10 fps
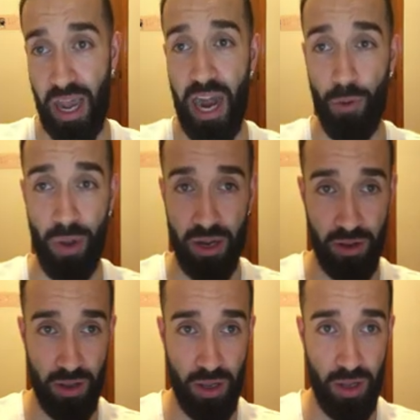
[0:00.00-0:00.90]
and I
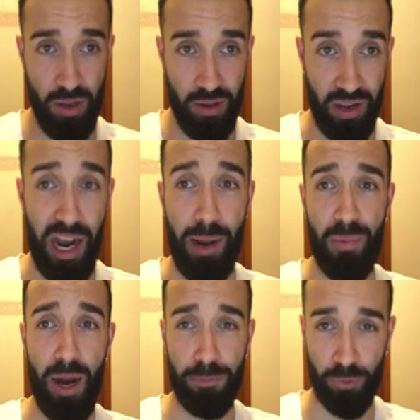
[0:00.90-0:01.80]
win. I'm
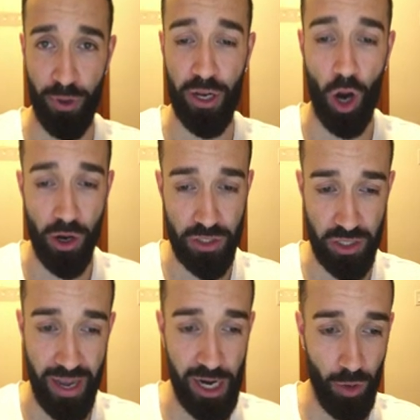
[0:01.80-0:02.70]
up three
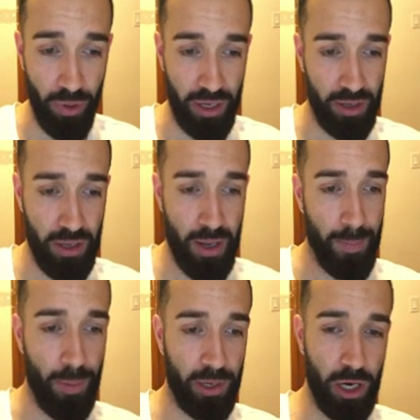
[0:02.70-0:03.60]
cards, and I'll win.
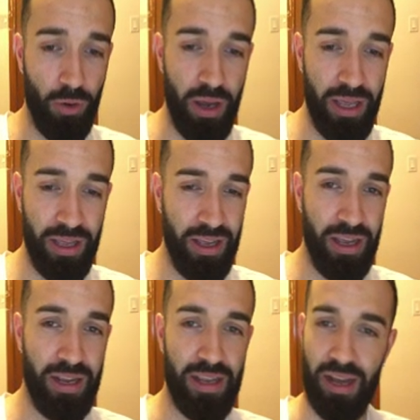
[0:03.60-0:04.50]
But I'm like, you know what?
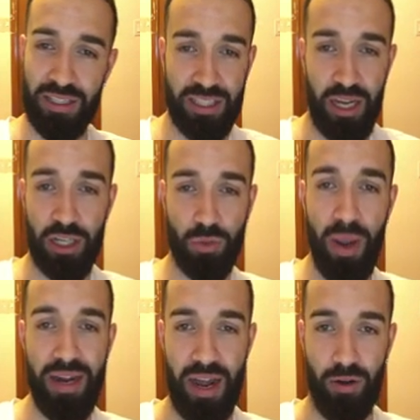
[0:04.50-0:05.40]
I'll, I'll just
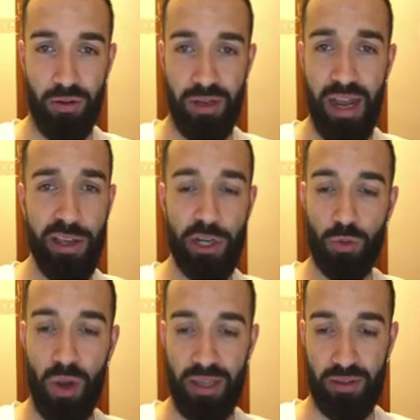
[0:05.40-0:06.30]
wait now. Now you
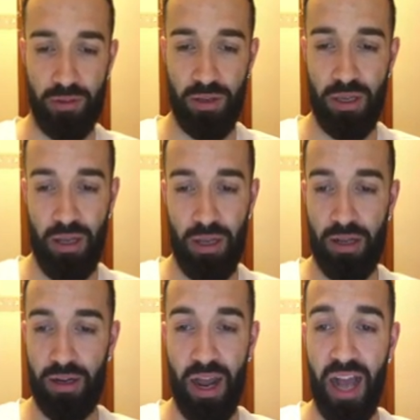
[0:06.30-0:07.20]
just wait.
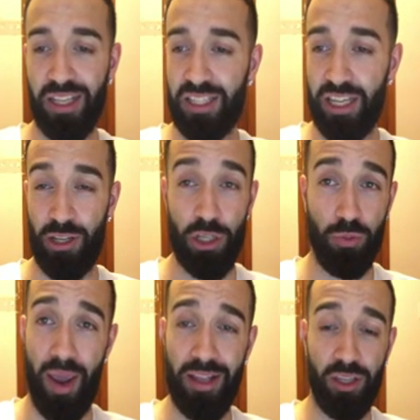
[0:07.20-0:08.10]
As I said, you
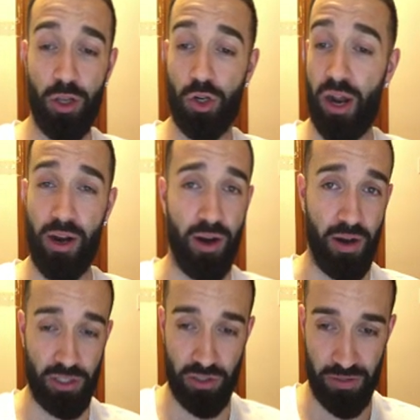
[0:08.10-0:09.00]
just wait until you draw your
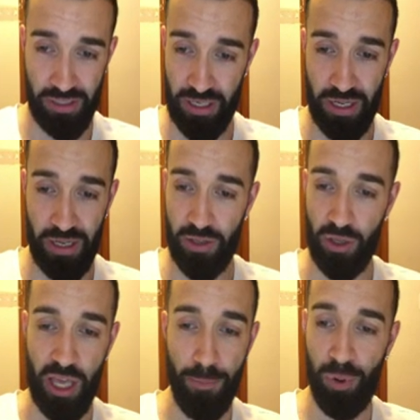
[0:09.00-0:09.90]
cards.
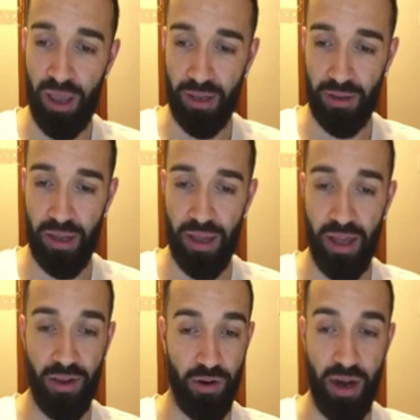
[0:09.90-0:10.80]
You keep playing.
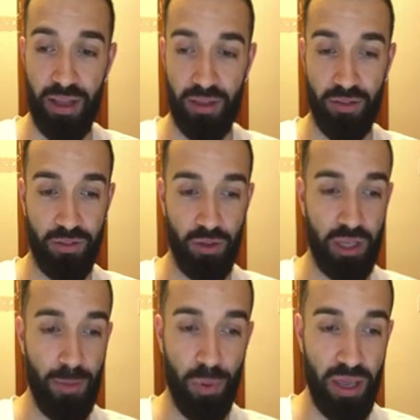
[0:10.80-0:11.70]
All right? You
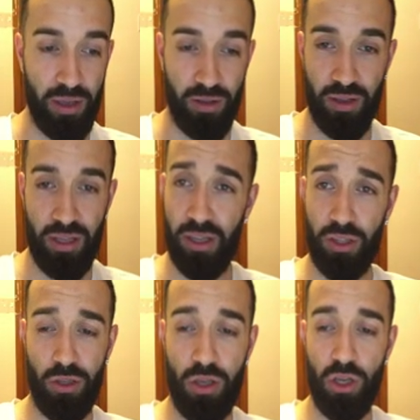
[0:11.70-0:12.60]
keep playing.
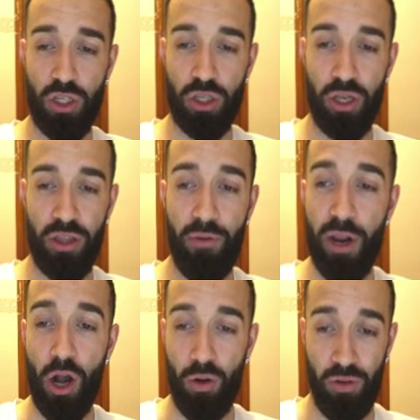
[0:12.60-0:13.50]
You, you just, there
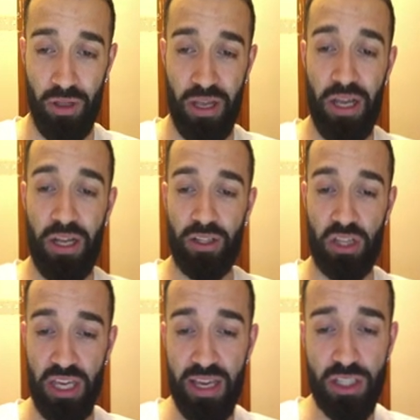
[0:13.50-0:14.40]
we go.
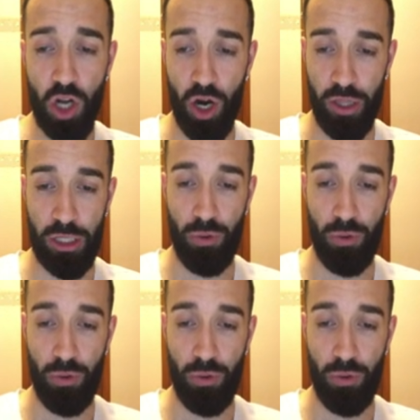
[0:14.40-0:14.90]
These are the